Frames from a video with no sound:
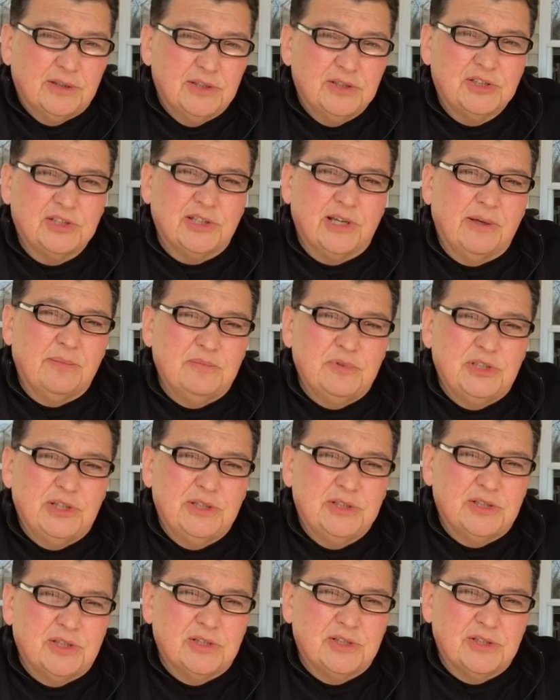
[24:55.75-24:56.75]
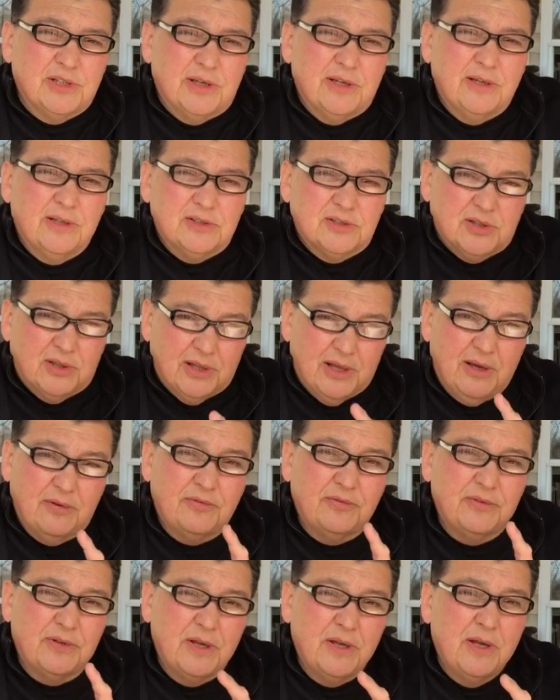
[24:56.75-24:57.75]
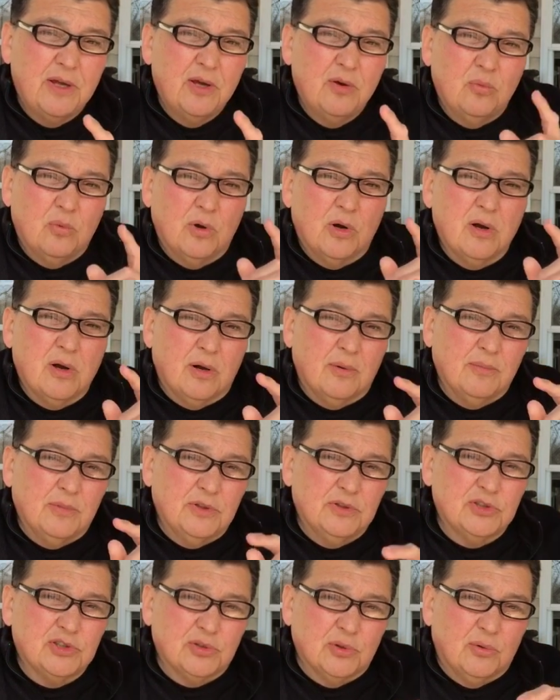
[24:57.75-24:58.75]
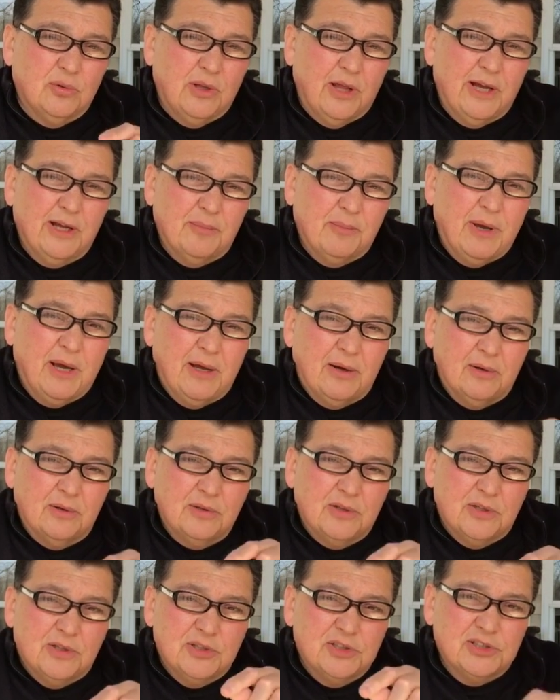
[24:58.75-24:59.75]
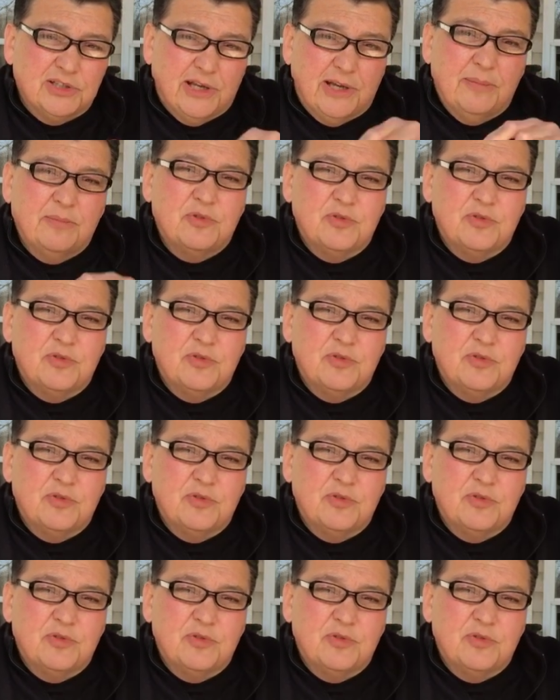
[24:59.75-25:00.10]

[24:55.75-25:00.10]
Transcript: This same Jesus that has left will come in so like manner to the same